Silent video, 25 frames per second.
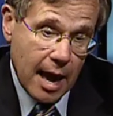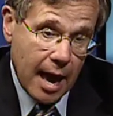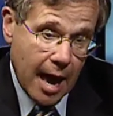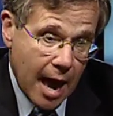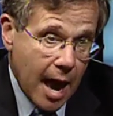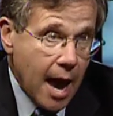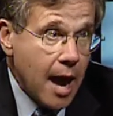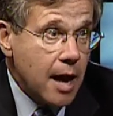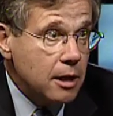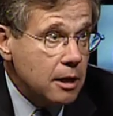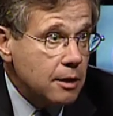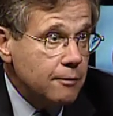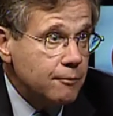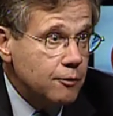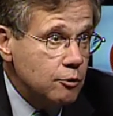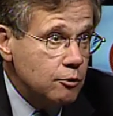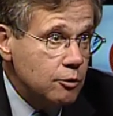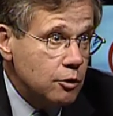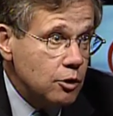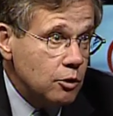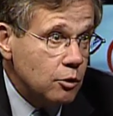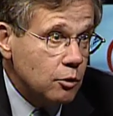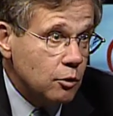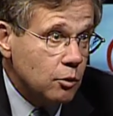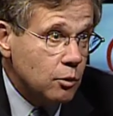And if you
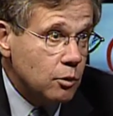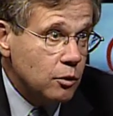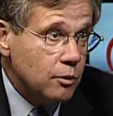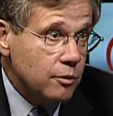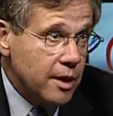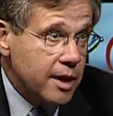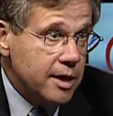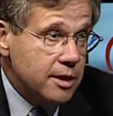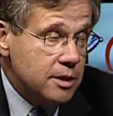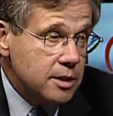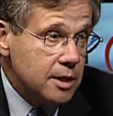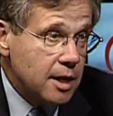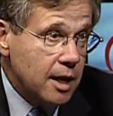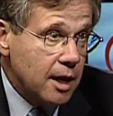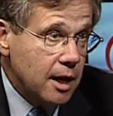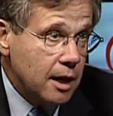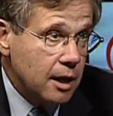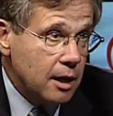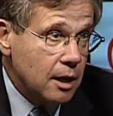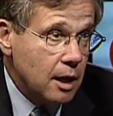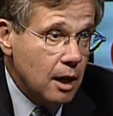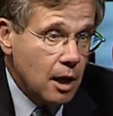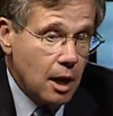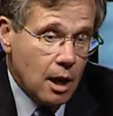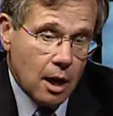do, they
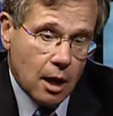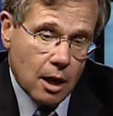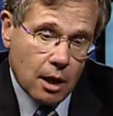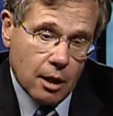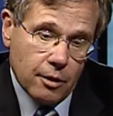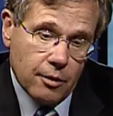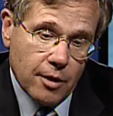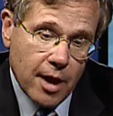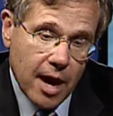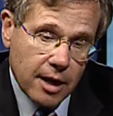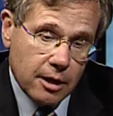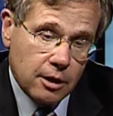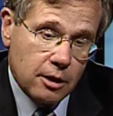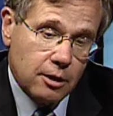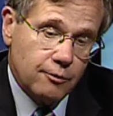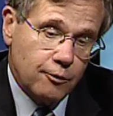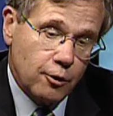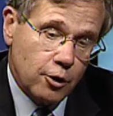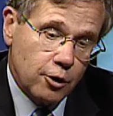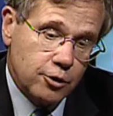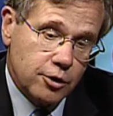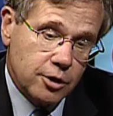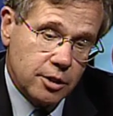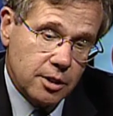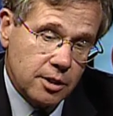say, that
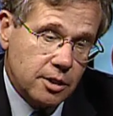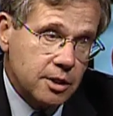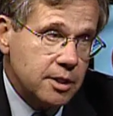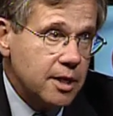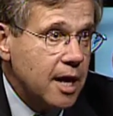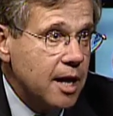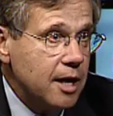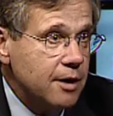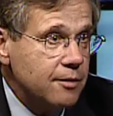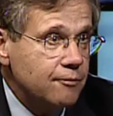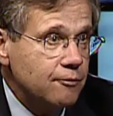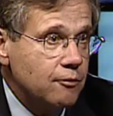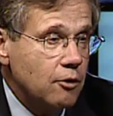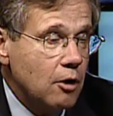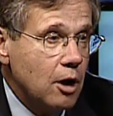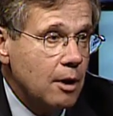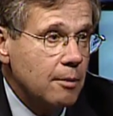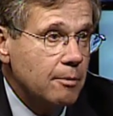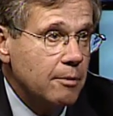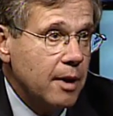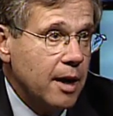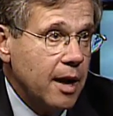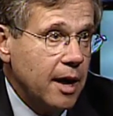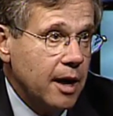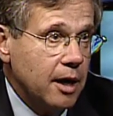converts the state
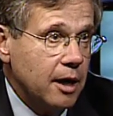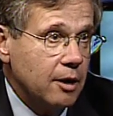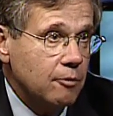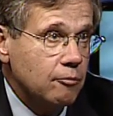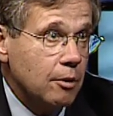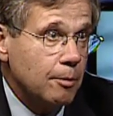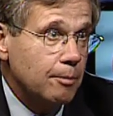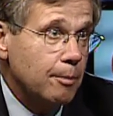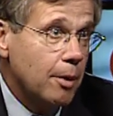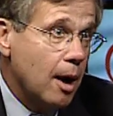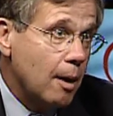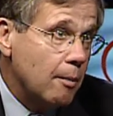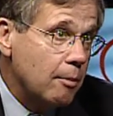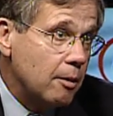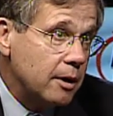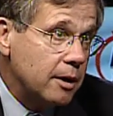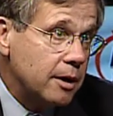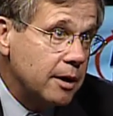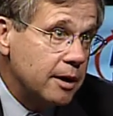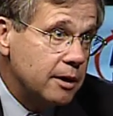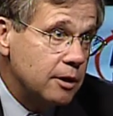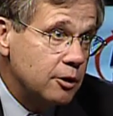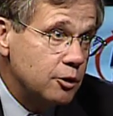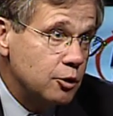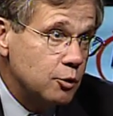from a republic
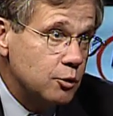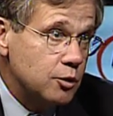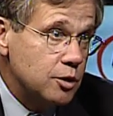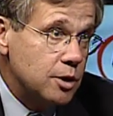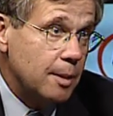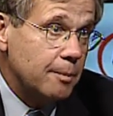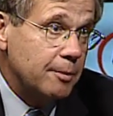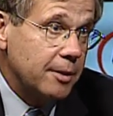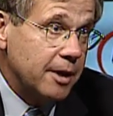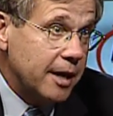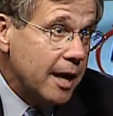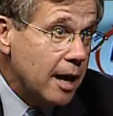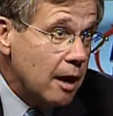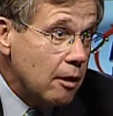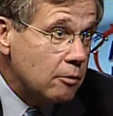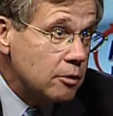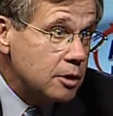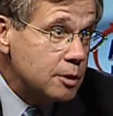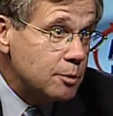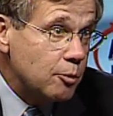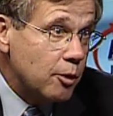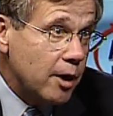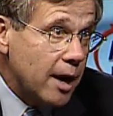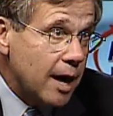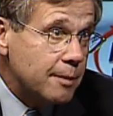into something else,
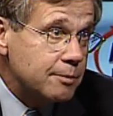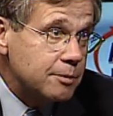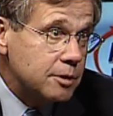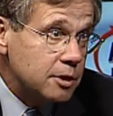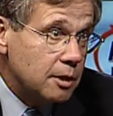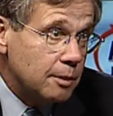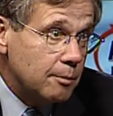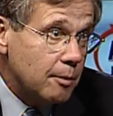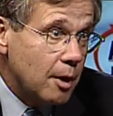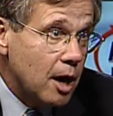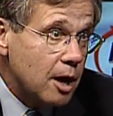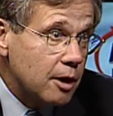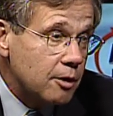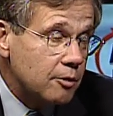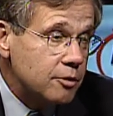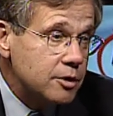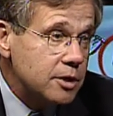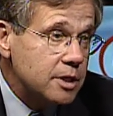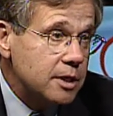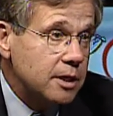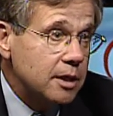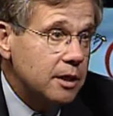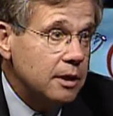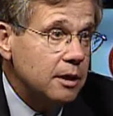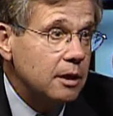perhaps a
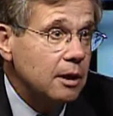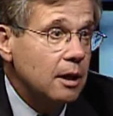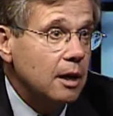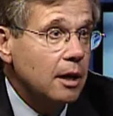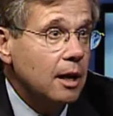democracy,